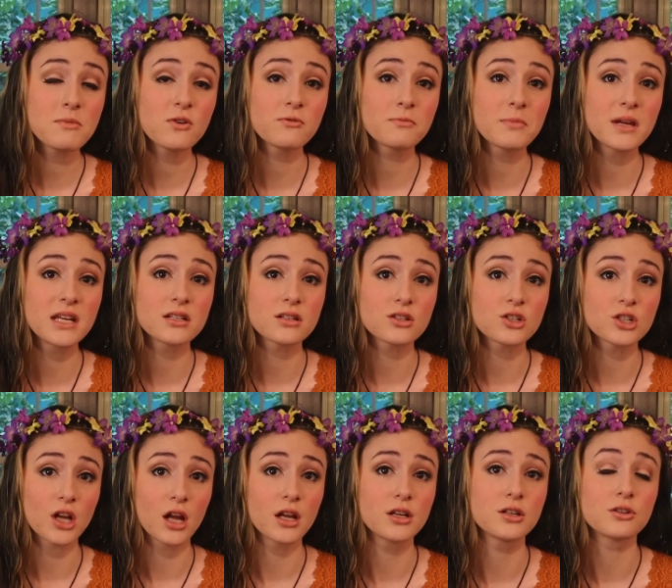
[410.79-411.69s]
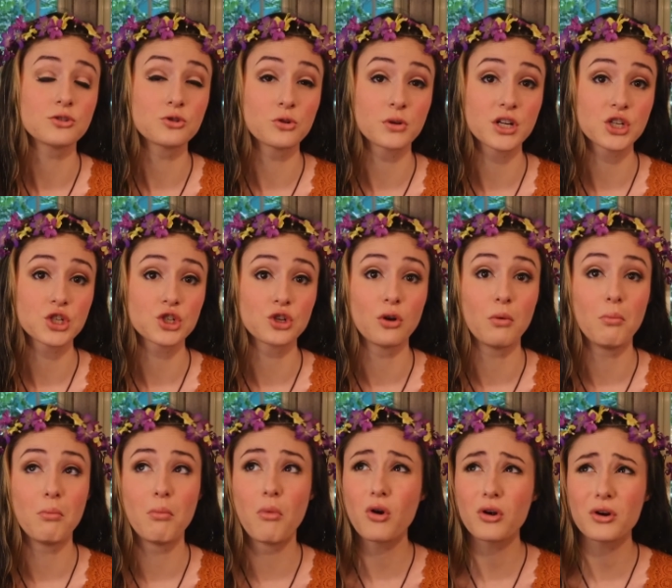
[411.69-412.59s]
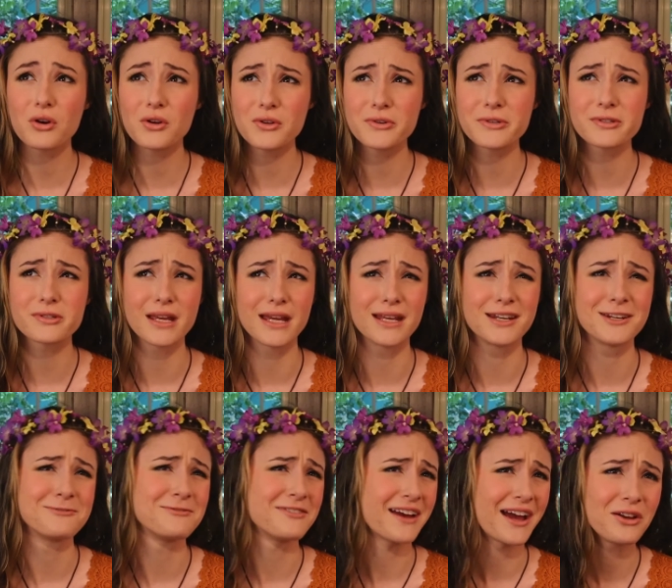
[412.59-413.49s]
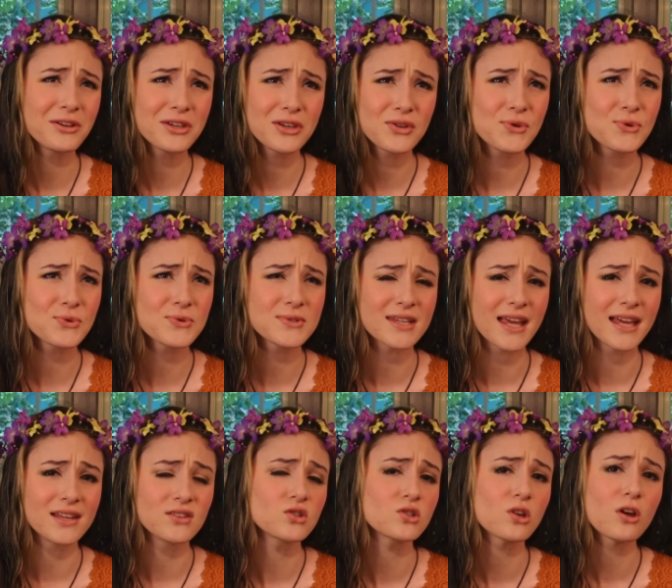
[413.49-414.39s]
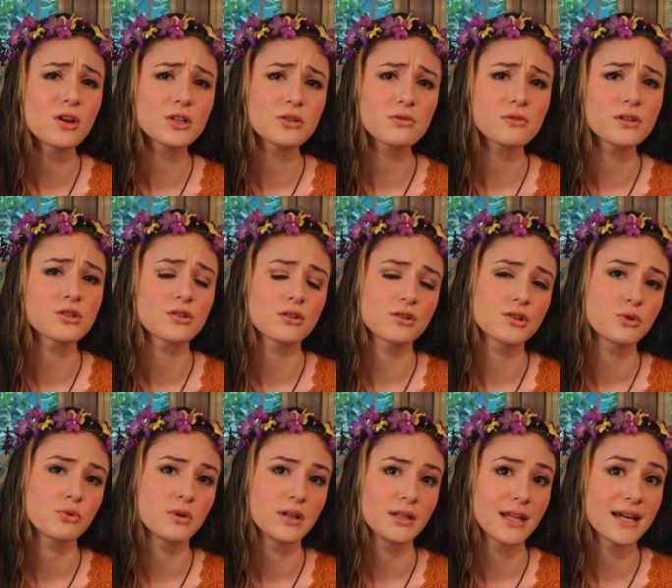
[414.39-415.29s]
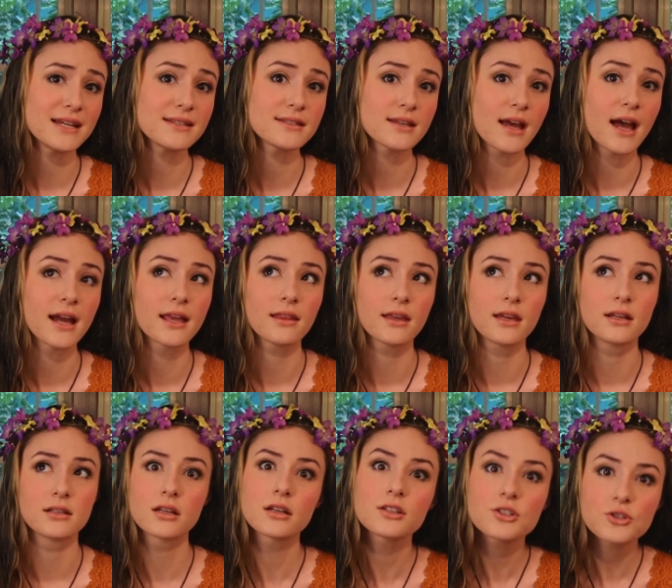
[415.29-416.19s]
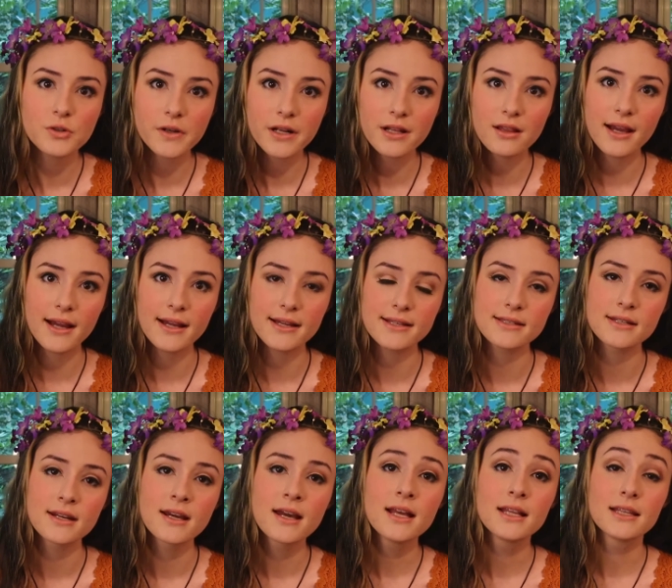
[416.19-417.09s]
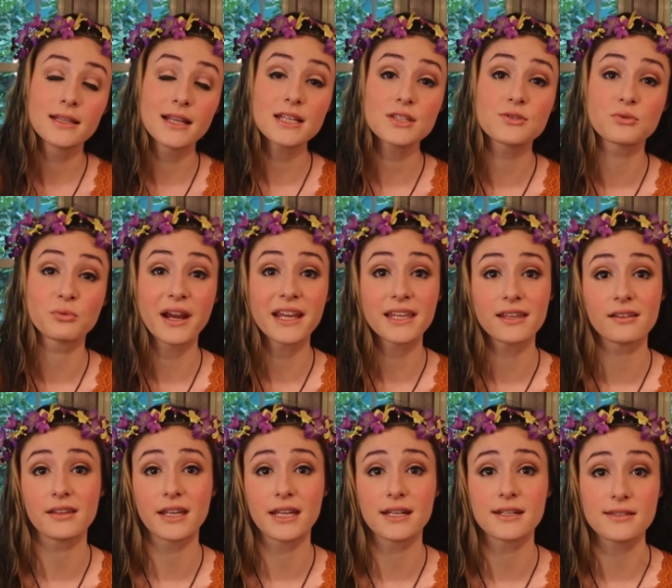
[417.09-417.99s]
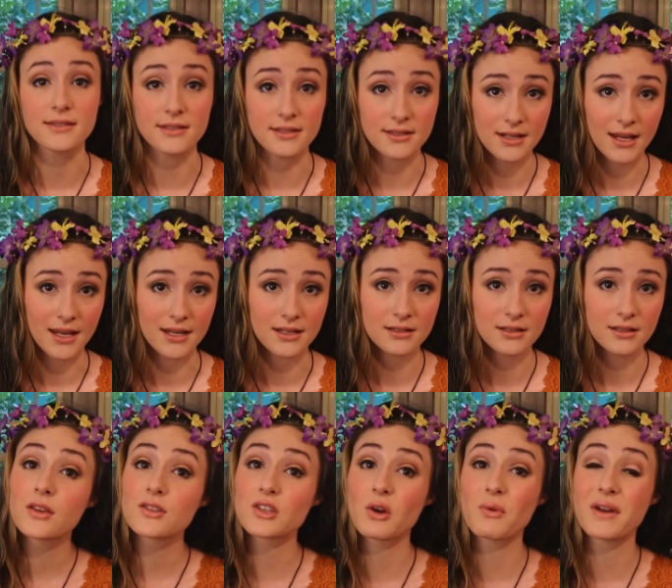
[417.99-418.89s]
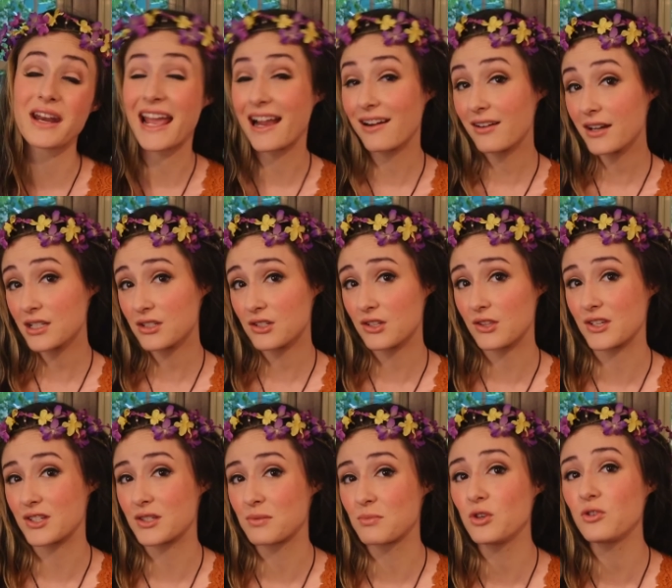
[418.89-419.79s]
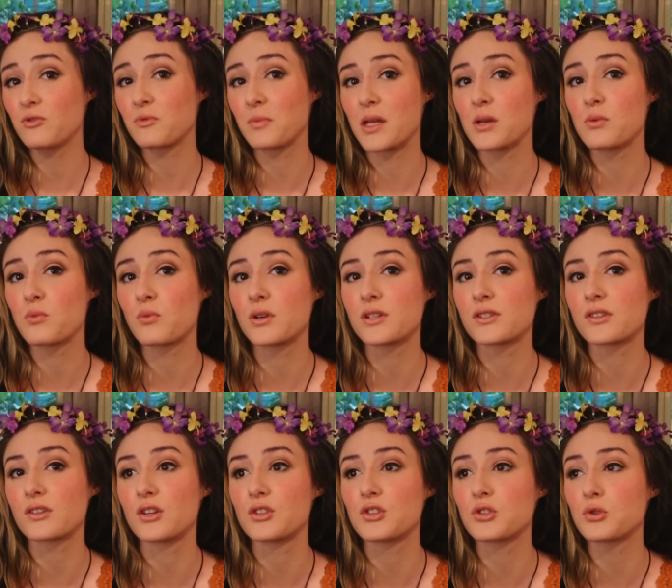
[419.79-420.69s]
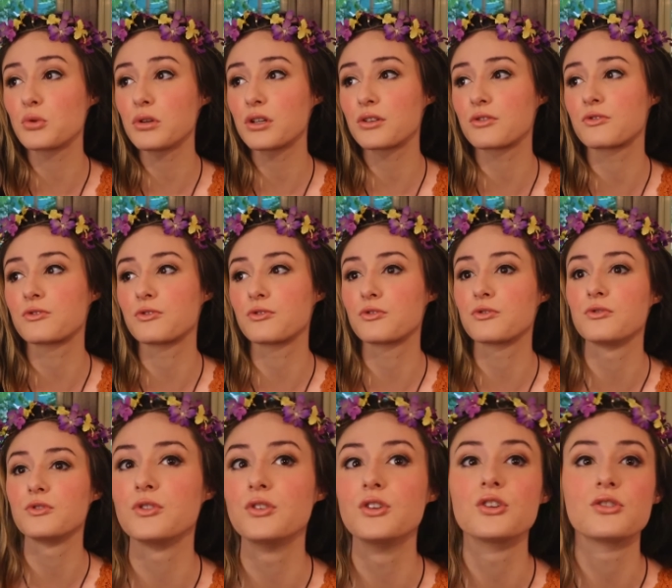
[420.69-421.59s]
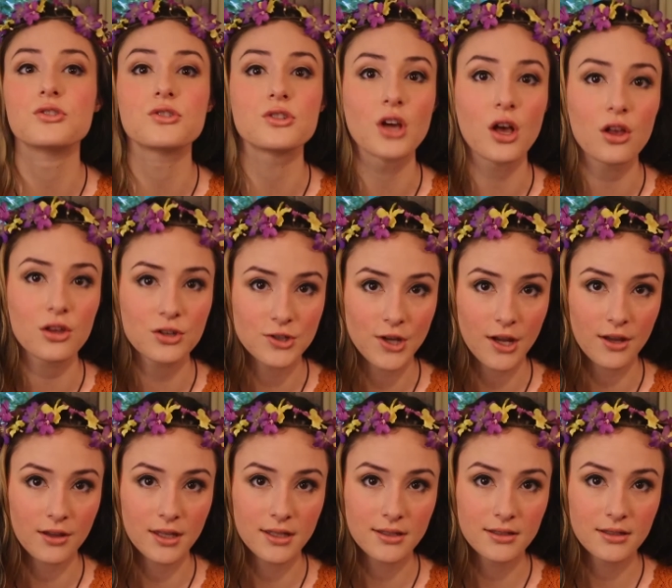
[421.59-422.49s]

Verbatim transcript: movement shunned traditional morals and values and sought to return to a less highly industrialized, less regulated state. So inherent to this movement was a sort of nostalgia, a